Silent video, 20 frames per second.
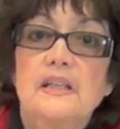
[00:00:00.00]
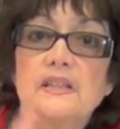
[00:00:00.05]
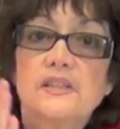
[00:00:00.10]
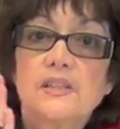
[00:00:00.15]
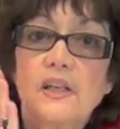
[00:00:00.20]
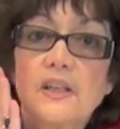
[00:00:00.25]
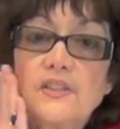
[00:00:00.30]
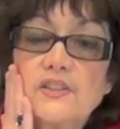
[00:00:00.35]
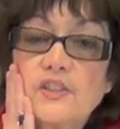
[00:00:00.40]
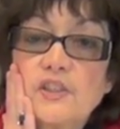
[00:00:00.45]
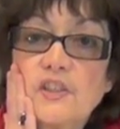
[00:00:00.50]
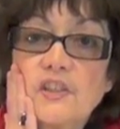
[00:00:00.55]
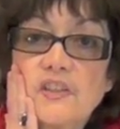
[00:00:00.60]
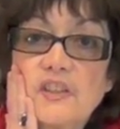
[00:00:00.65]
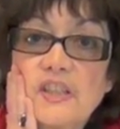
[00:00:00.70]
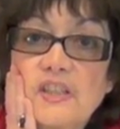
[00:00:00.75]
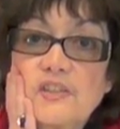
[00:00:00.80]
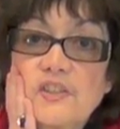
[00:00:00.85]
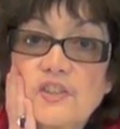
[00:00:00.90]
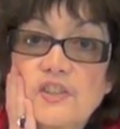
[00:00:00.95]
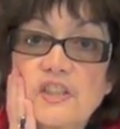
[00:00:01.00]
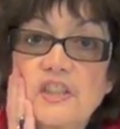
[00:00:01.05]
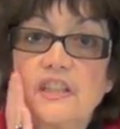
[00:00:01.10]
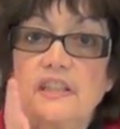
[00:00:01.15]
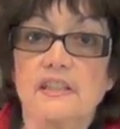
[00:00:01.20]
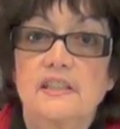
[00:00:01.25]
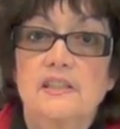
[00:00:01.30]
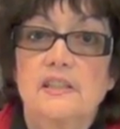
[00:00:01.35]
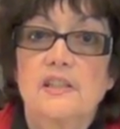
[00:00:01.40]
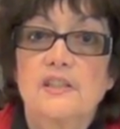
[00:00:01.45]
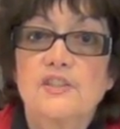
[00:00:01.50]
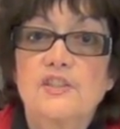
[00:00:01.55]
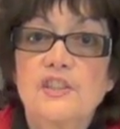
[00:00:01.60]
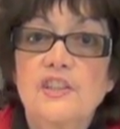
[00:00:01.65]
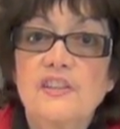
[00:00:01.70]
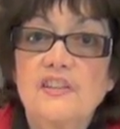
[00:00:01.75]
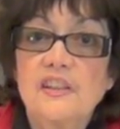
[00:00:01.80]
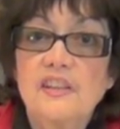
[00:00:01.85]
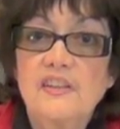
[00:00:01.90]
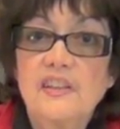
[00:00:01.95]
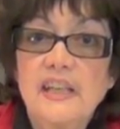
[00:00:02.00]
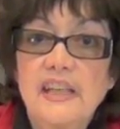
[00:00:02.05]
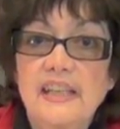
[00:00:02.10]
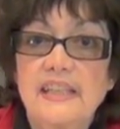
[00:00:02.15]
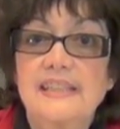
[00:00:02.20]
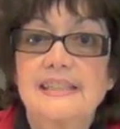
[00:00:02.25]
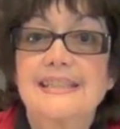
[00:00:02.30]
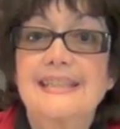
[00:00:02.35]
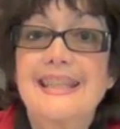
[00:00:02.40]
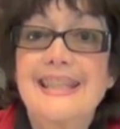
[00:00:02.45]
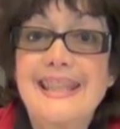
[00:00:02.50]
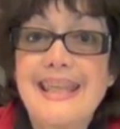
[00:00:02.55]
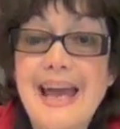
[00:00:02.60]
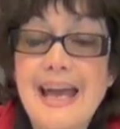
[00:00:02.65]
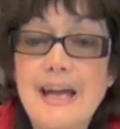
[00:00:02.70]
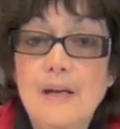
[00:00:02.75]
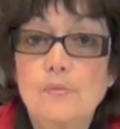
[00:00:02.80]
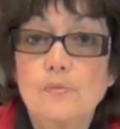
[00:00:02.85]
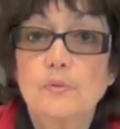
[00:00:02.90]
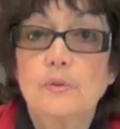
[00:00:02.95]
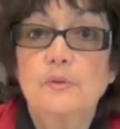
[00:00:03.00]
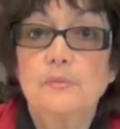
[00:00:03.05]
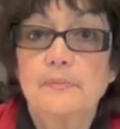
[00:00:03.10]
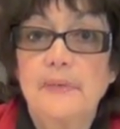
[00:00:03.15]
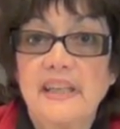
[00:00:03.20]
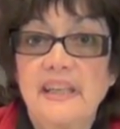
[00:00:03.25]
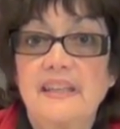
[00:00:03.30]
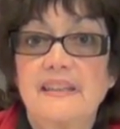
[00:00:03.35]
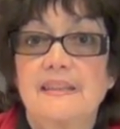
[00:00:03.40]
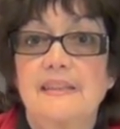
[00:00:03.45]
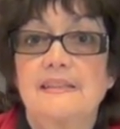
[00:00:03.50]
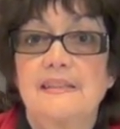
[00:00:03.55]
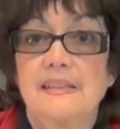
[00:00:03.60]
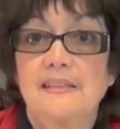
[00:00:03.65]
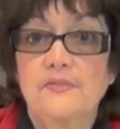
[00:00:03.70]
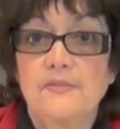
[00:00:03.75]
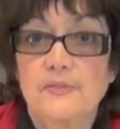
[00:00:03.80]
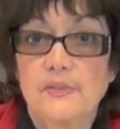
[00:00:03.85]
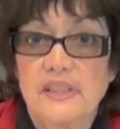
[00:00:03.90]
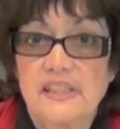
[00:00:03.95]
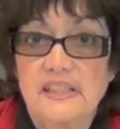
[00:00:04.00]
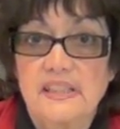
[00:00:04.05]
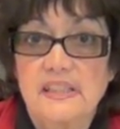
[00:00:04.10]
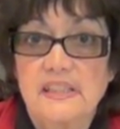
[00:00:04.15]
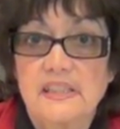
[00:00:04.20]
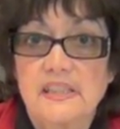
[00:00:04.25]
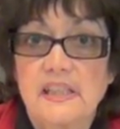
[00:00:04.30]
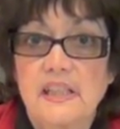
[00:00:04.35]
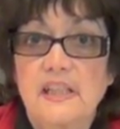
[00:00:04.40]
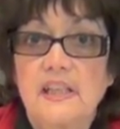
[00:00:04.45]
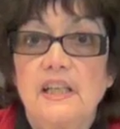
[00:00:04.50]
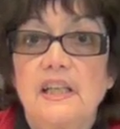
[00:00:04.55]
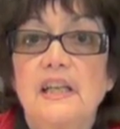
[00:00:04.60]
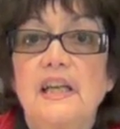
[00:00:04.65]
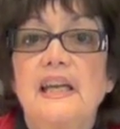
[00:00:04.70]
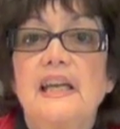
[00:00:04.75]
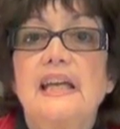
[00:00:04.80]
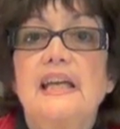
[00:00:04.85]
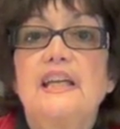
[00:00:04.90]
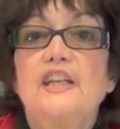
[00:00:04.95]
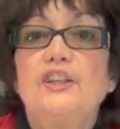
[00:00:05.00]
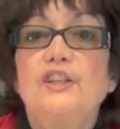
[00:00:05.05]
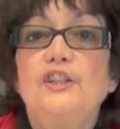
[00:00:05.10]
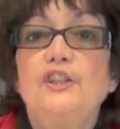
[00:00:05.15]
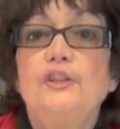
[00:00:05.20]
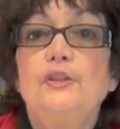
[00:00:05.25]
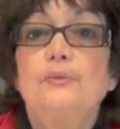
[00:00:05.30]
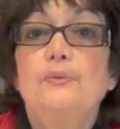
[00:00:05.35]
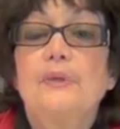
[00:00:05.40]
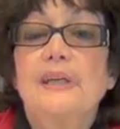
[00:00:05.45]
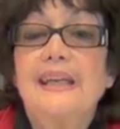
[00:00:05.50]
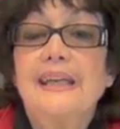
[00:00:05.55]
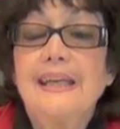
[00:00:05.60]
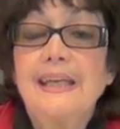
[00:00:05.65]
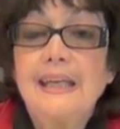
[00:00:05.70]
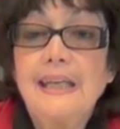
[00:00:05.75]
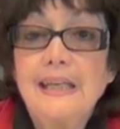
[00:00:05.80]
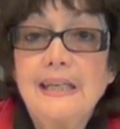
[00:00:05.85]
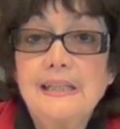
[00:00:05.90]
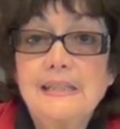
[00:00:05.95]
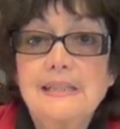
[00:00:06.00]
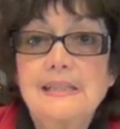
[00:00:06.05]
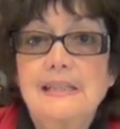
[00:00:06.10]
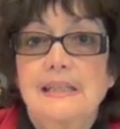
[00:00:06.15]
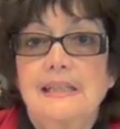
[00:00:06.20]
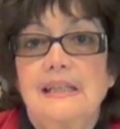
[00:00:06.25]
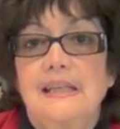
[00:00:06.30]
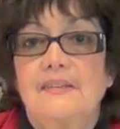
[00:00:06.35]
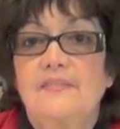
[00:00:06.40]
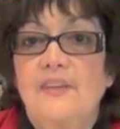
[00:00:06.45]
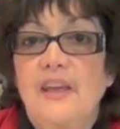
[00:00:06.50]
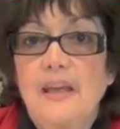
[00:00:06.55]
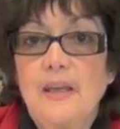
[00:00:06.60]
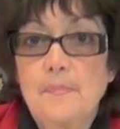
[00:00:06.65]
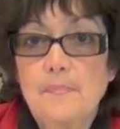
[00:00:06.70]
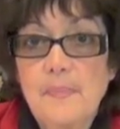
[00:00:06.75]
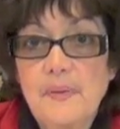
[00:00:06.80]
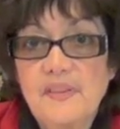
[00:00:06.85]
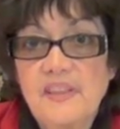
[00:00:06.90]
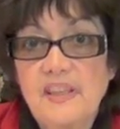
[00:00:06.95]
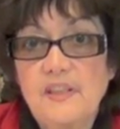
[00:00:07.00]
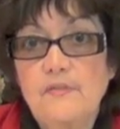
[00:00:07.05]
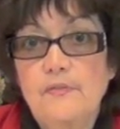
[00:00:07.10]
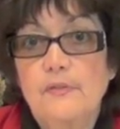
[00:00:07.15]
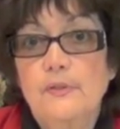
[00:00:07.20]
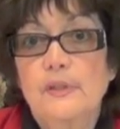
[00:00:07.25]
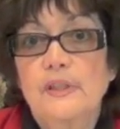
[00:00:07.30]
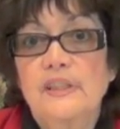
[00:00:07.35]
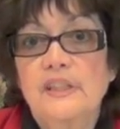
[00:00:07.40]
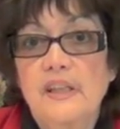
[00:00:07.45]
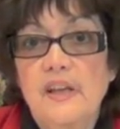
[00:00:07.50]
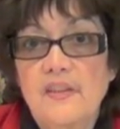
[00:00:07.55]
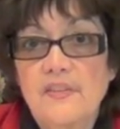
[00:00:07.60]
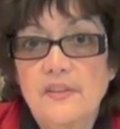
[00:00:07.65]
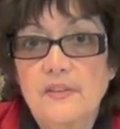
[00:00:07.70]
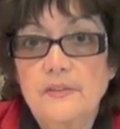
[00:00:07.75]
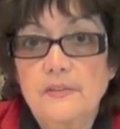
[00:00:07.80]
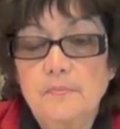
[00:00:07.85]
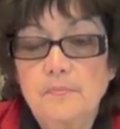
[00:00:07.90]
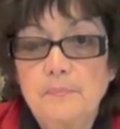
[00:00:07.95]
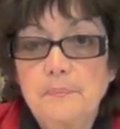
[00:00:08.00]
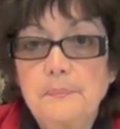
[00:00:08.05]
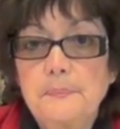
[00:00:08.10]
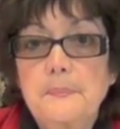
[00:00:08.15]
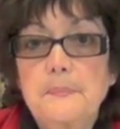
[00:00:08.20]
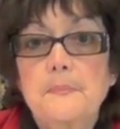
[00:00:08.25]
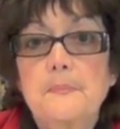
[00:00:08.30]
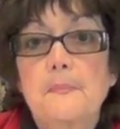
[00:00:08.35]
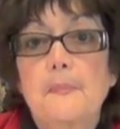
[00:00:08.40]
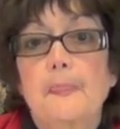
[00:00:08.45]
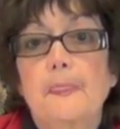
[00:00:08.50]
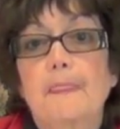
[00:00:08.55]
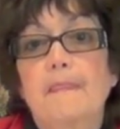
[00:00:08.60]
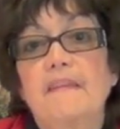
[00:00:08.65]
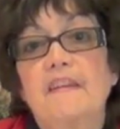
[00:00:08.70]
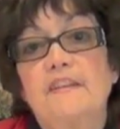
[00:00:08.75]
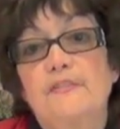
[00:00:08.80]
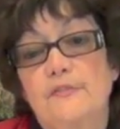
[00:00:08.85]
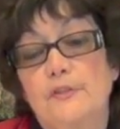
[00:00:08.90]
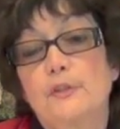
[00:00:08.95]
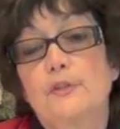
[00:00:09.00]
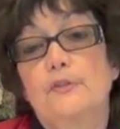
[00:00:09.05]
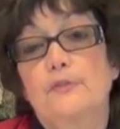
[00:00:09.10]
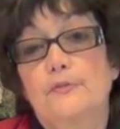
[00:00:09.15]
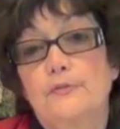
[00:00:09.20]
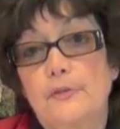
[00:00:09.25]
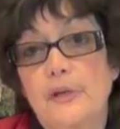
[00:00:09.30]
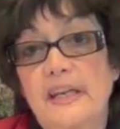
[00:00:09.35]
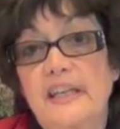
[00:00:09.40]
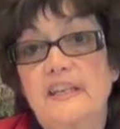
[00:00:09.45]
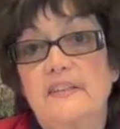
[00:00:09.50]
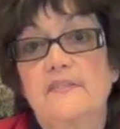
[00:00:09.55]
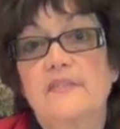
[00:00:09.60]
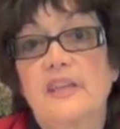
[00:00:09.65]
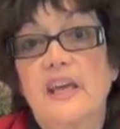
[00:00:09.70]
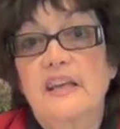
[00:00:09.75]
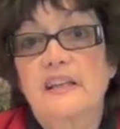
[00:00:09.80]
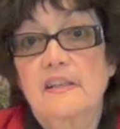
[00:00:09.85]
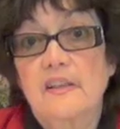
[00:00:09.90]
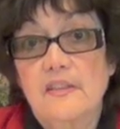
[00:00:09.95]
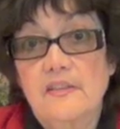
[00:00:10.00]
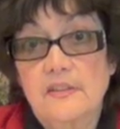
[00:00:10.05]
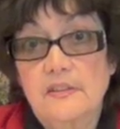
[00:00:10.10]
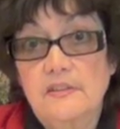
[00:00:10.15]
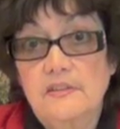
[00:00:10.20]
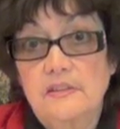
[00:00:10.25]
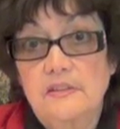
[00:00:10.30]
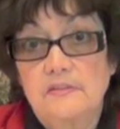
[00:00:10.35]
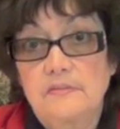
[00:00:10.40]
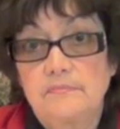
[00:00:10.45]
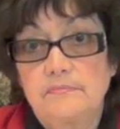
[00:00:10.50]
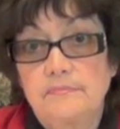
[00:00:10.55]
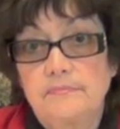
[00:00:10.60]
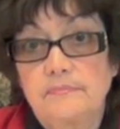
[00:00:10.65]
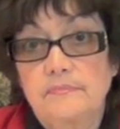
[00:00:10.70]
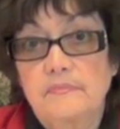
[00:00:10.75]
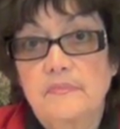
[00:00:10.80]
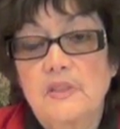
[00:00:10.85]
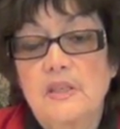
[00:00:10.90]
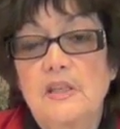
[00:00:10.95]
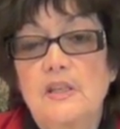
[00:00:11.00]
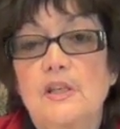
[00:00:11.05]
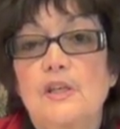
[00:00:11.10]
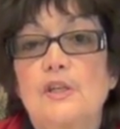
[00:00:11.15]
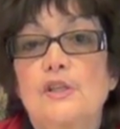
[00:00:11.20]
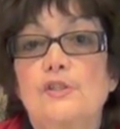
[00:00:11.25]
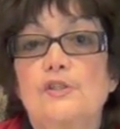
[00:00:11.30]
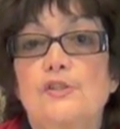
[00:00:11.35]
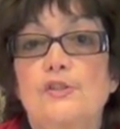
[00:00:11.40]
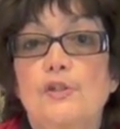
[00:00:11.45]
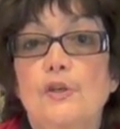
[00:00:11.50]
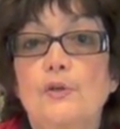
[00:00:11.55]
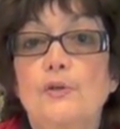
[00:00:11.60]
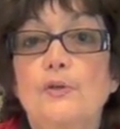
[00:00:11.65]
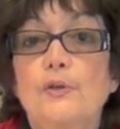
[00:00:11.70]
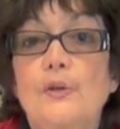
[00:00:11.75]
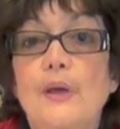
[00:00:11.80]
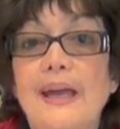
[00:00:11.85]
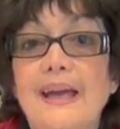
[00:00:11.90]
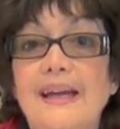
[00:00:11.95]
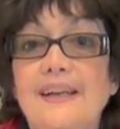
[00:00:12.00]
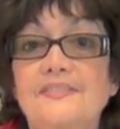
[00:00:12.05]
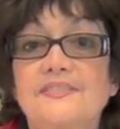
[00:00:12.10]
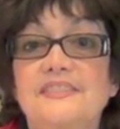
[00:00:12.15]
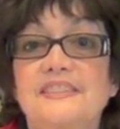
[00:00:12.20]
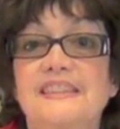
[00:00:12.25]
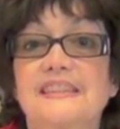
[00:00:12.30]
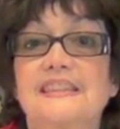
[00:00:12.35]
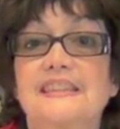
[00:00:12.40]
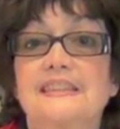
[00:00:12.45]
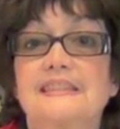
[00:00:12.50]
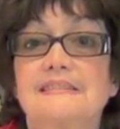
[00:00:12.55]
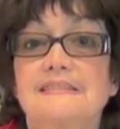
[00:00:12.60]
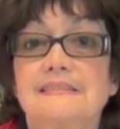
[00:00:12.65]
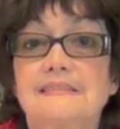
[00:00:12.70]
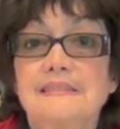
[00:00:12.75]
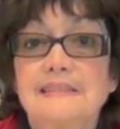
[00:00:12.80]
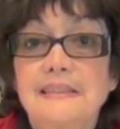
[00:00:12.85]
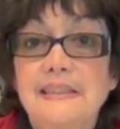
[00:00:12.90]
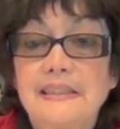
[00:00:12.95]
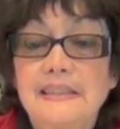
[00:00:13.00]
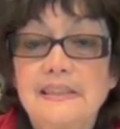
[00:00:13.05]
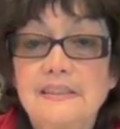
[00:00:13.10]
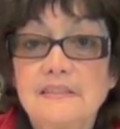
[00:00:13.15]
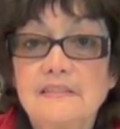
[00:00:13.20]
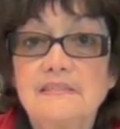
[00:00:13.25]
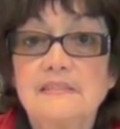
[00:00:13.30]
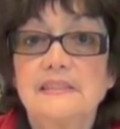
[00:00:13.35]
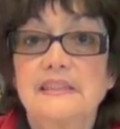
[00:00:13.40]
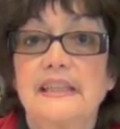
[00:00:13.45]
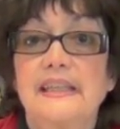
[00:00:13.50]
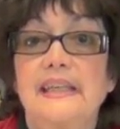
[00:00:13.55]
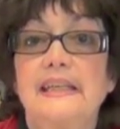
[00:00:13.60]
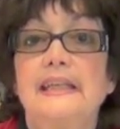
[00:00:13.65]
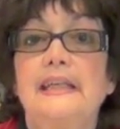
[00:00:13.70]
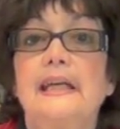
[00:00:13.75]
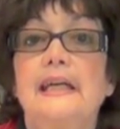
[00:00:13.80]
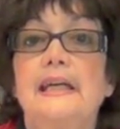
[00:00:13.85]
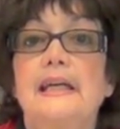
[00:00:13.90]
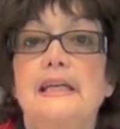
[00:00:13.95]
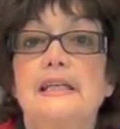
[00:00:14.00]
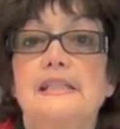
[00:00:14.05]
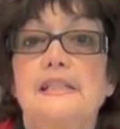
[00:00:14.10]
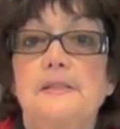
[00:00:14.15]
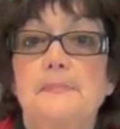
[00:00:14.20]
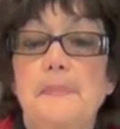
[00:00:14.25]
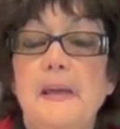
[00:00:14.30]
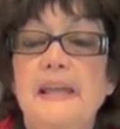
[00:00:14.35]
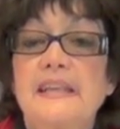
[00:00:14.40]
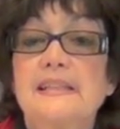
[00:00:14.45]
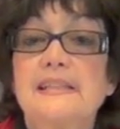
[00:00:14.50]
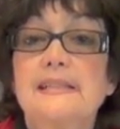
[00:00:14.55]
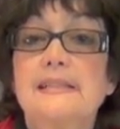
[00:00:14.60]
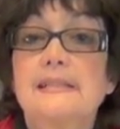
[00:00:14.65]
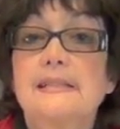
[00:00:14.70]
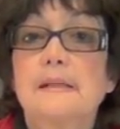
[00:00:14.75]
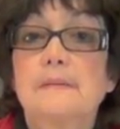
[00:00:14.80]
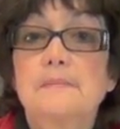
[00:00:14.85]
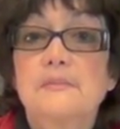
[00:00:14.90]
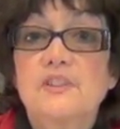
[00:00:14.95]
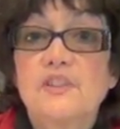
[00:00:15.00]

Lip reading: touching their cheek, touching their hands, that will make the difference. You can't have empathy for another if you're afraid of that other. So you have to clearly spend some